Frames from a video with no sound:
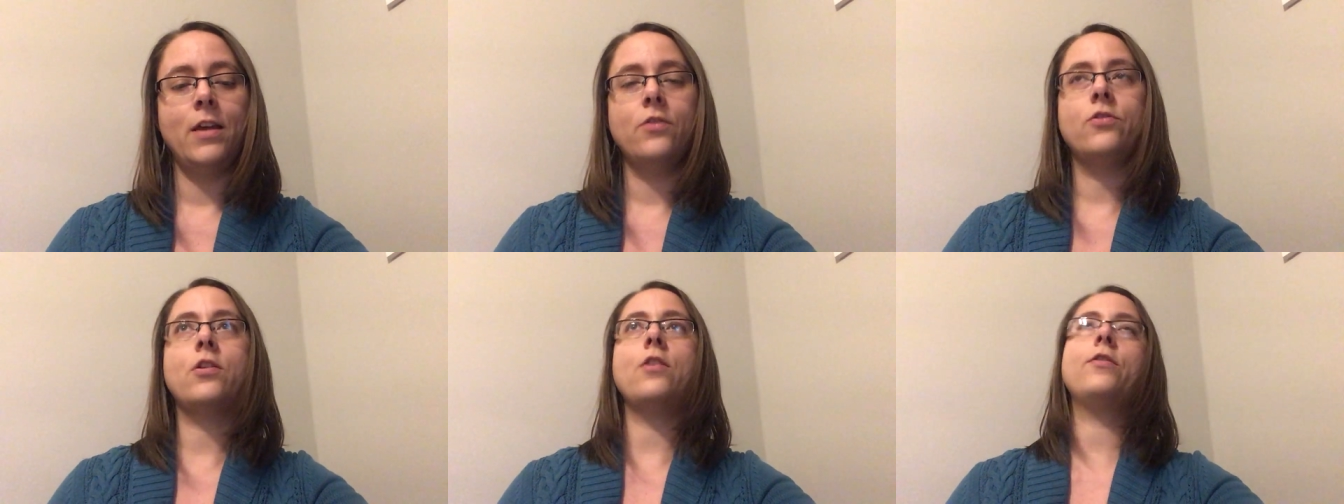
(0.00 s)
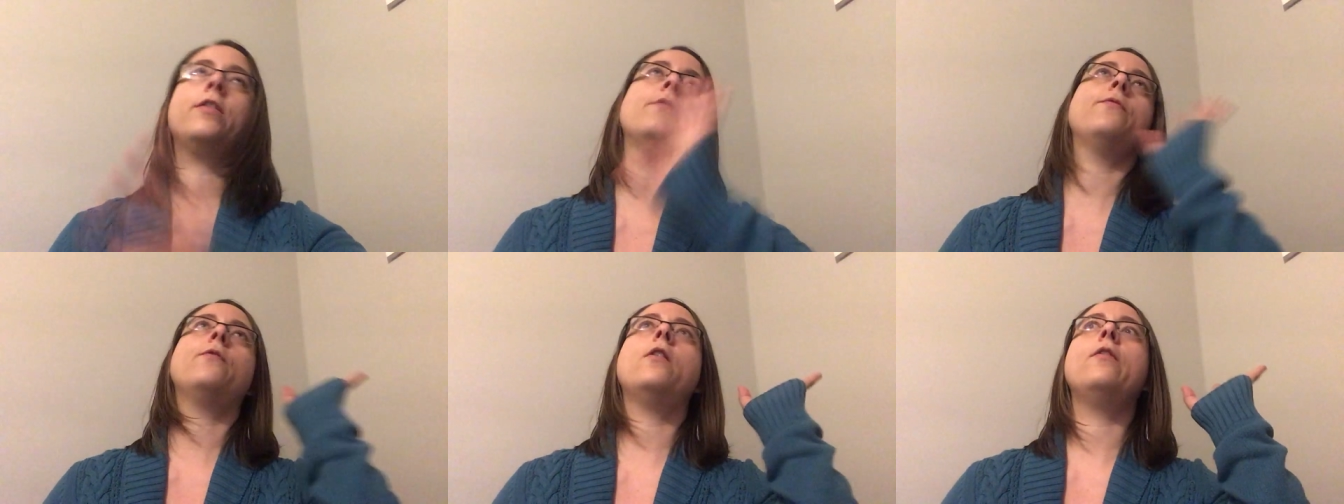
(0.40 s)

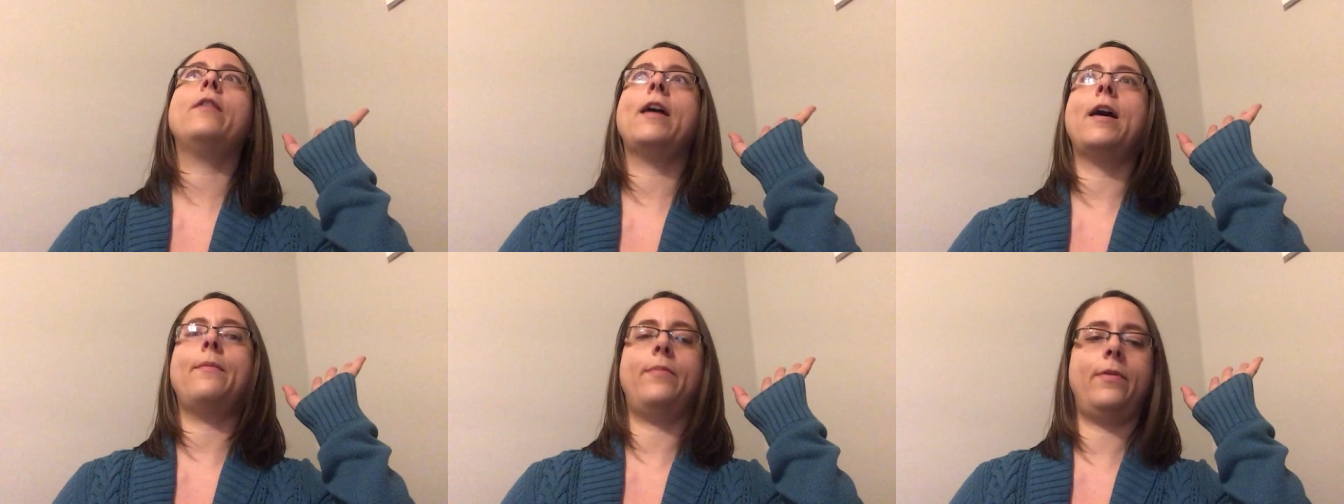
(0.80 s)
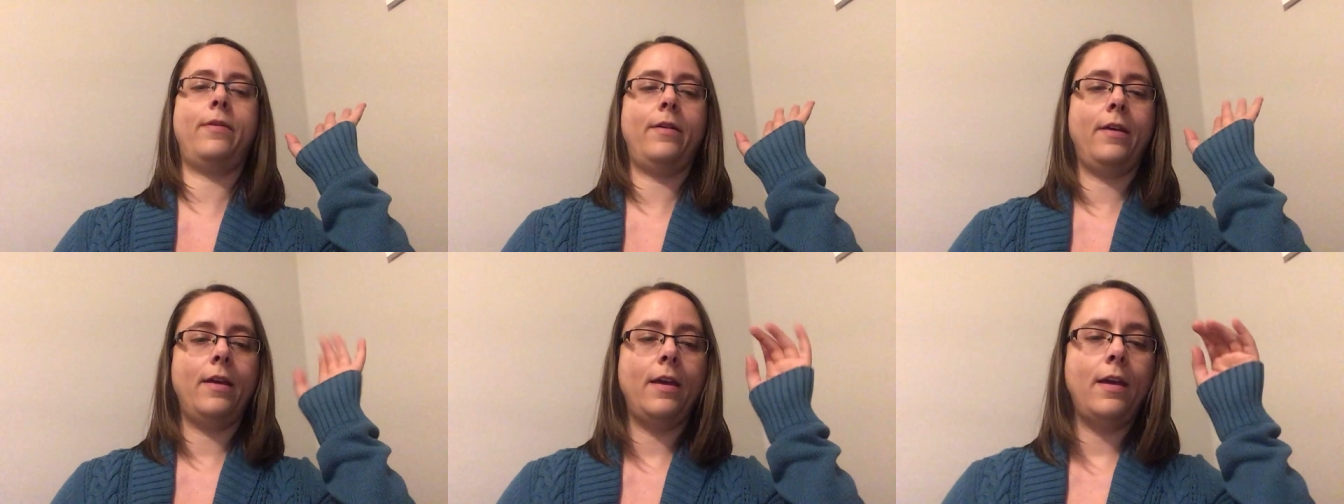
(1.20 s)
Joseph woke up.
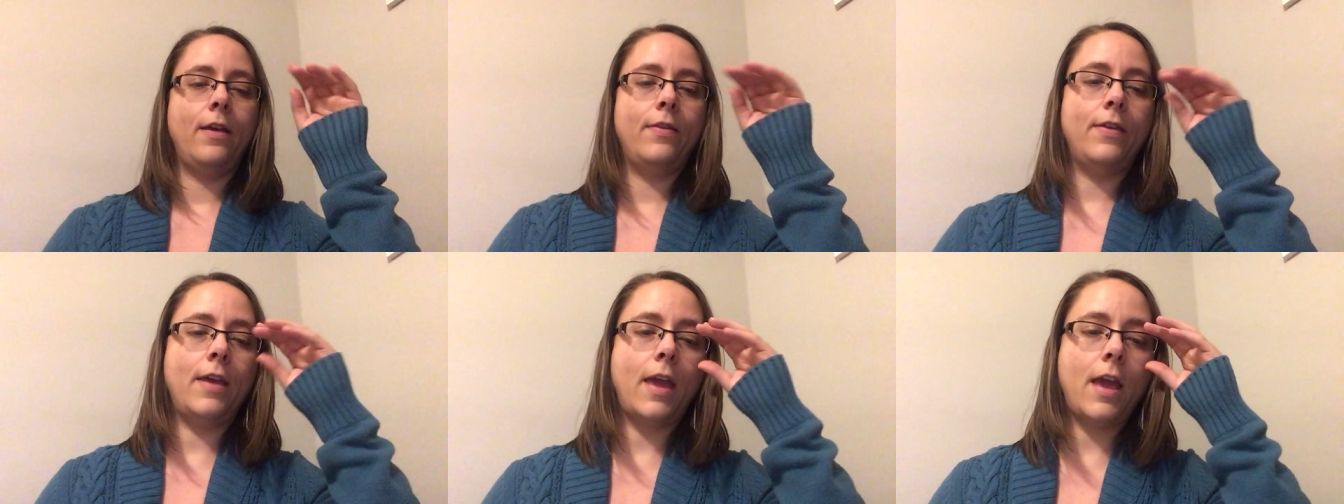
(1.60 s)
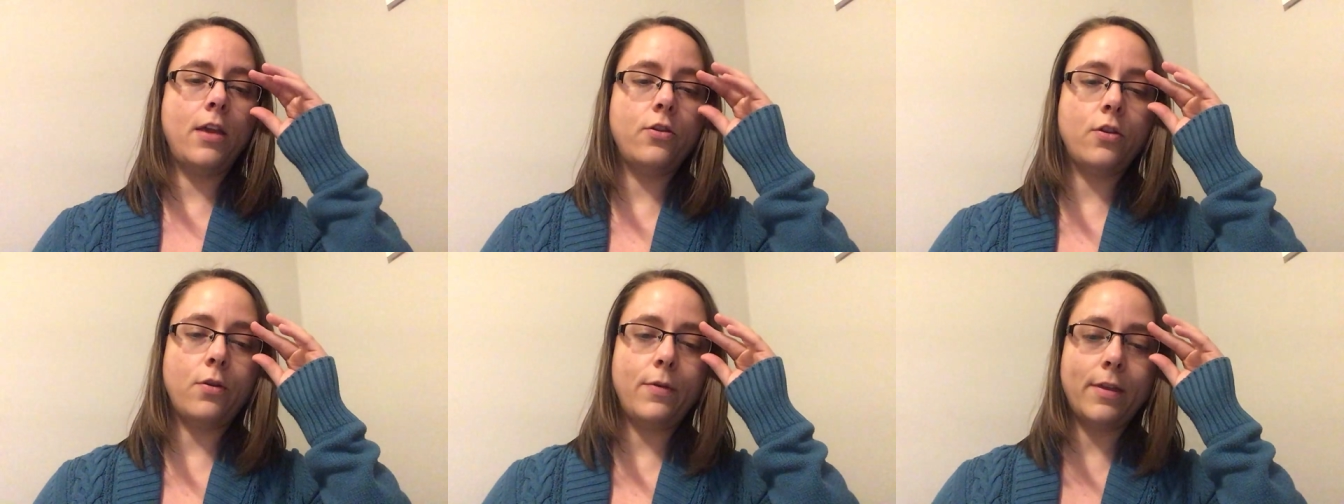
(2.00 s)
The
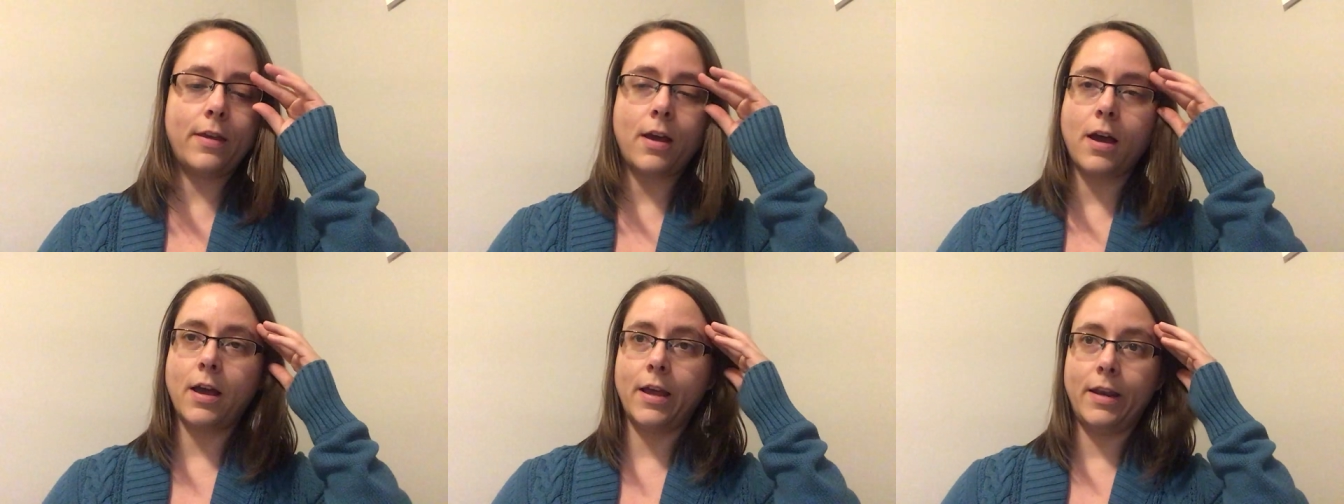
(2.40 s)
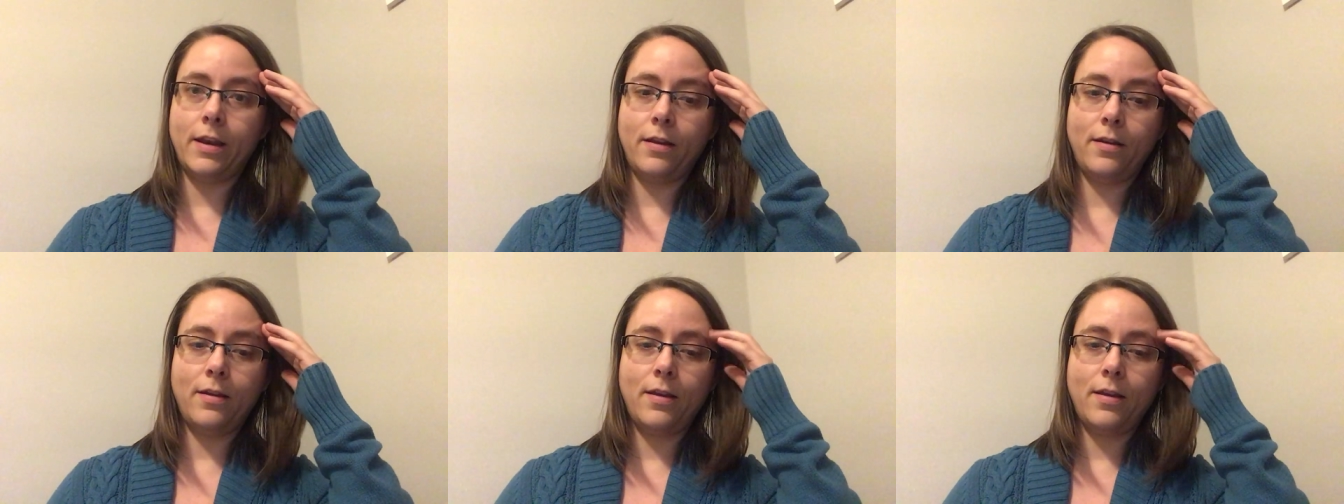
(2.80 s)
angel was gone.